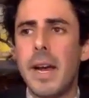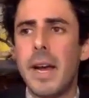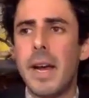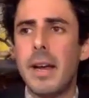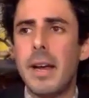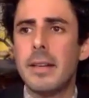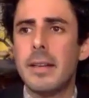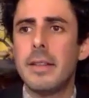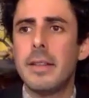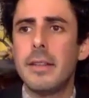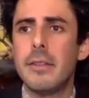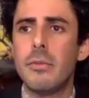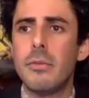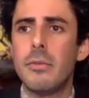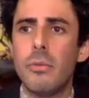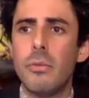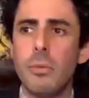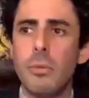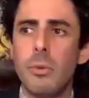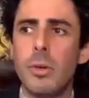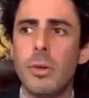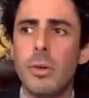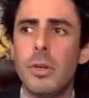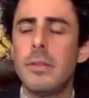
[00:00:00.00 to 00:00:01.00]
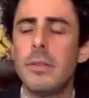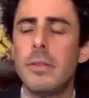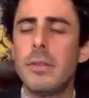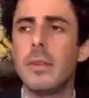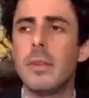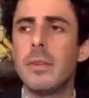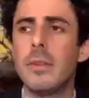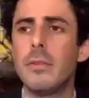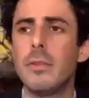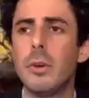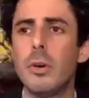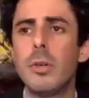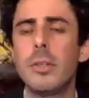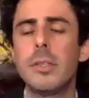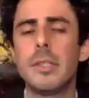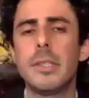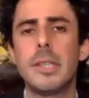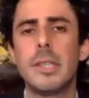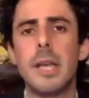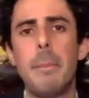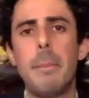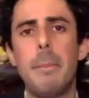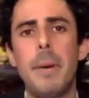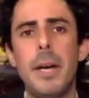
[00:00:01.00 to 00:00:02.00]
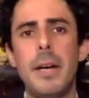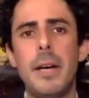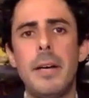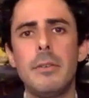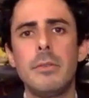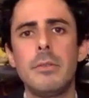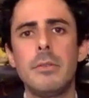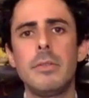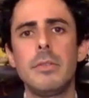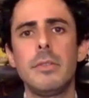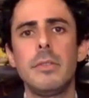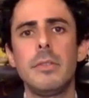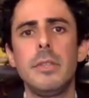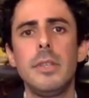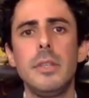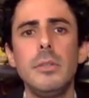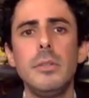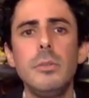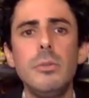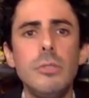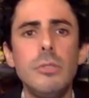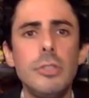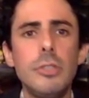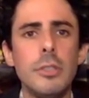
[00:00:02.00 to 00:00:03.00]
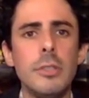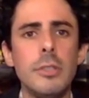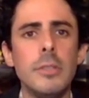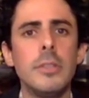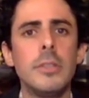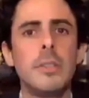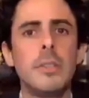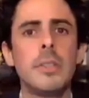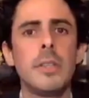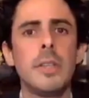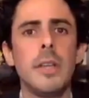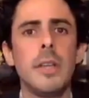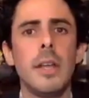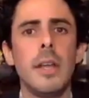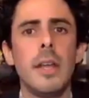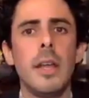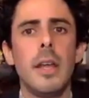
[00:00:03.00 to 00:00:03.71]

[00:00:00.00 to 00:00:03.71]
fact that Freud talks about delusions